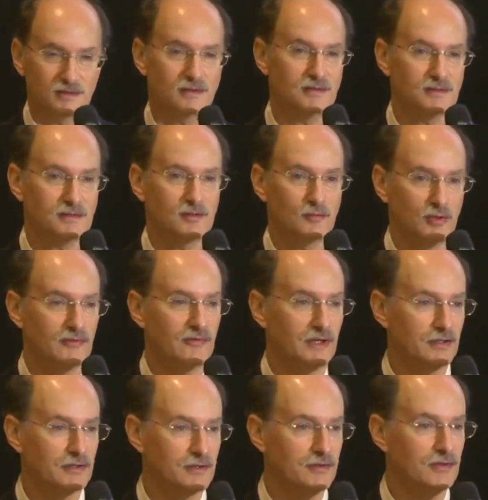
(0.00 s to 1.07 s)
is the
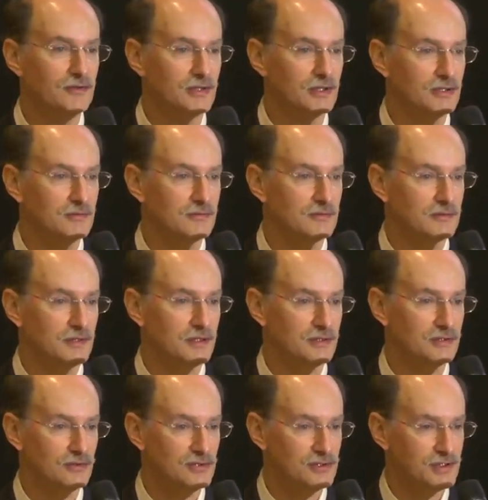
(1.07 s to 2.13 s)
prevailing theory that
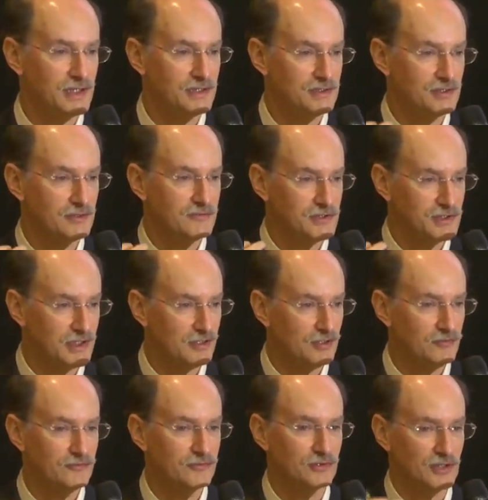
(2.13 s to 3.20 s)
your sense of
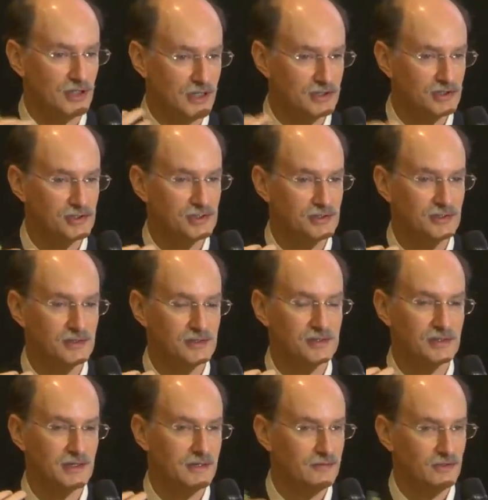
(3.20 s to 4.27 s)
self, your
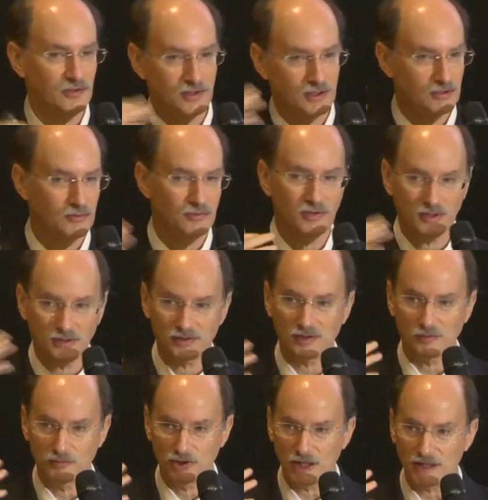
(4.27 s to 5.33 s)
consciousness, everything you think
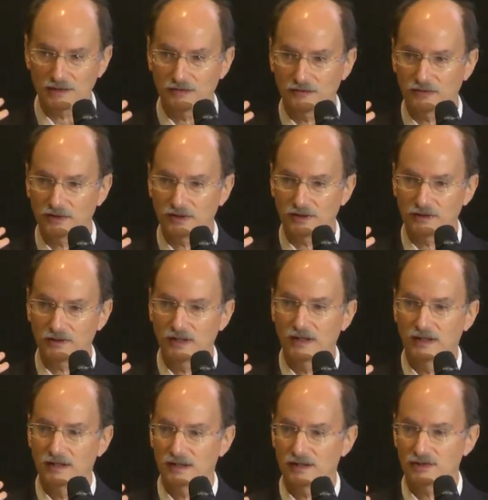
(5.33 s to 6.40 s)
subjectively
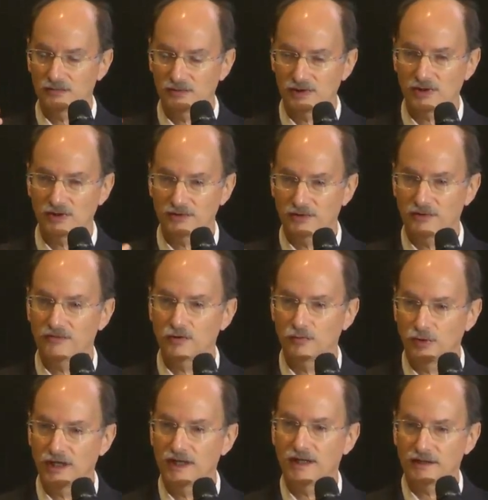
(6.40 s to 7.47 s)
is a result of your
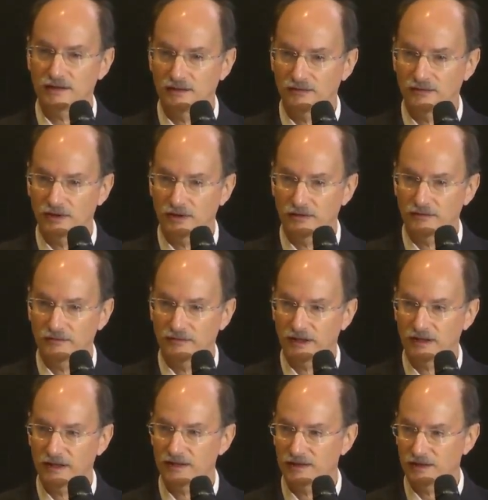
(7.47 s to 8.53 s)
brain activity.
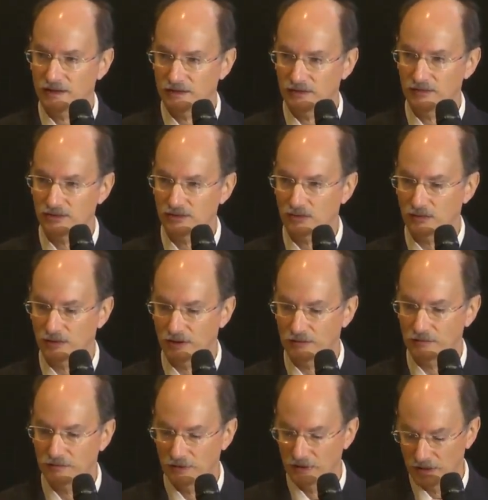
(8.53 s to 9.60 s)
And that's the end of the story.
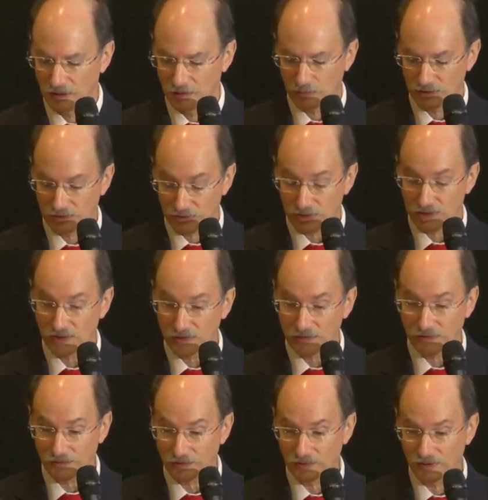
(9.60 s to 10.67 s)
But there is
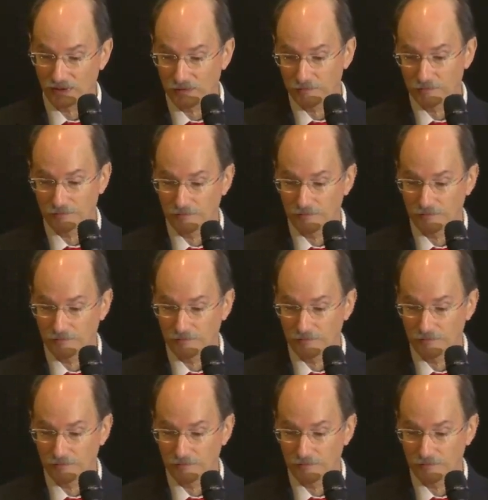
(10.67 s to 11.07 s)
another theory,